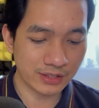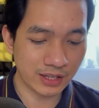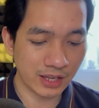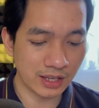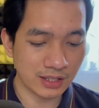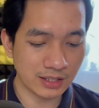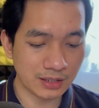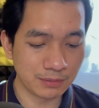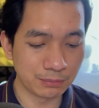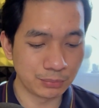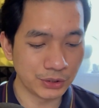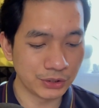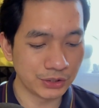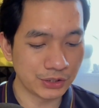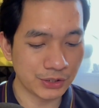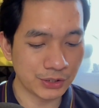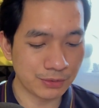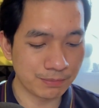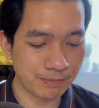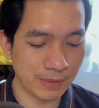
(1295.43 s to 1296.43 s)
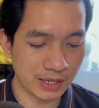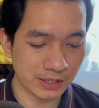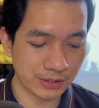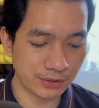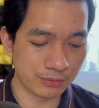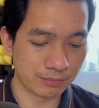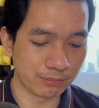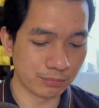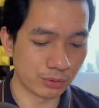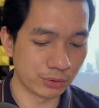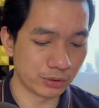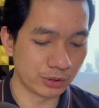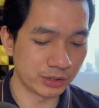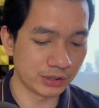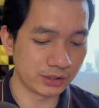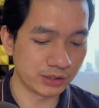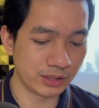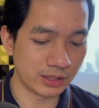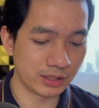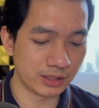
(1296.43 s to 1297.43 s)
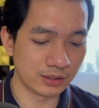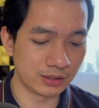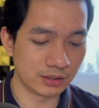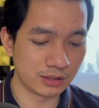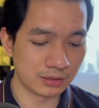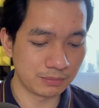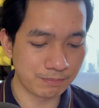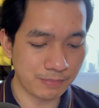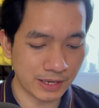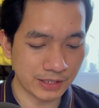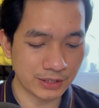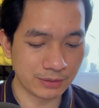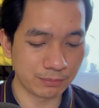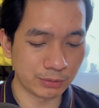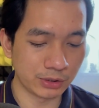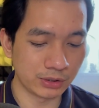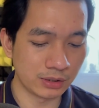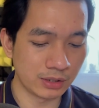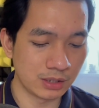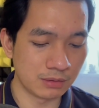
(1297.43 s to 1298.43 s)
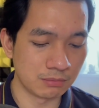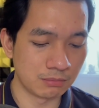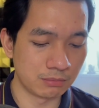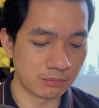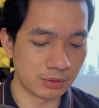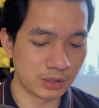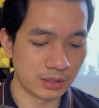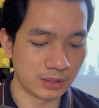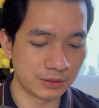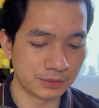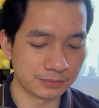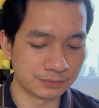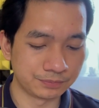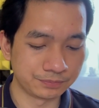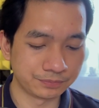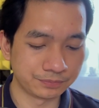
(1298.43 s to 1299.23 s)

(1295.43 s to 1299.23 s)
a British passport and their passport number,